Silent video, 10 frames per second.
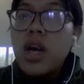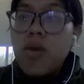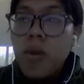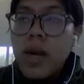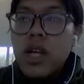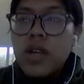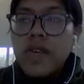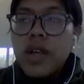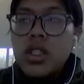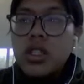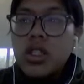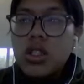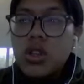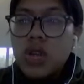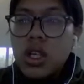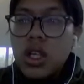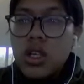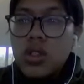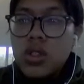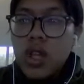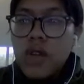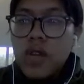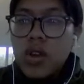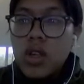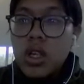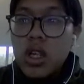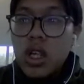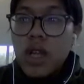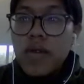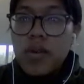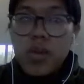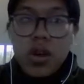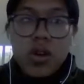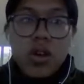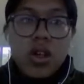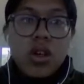mobile device. So we're gonna use iPhone eleven Pro,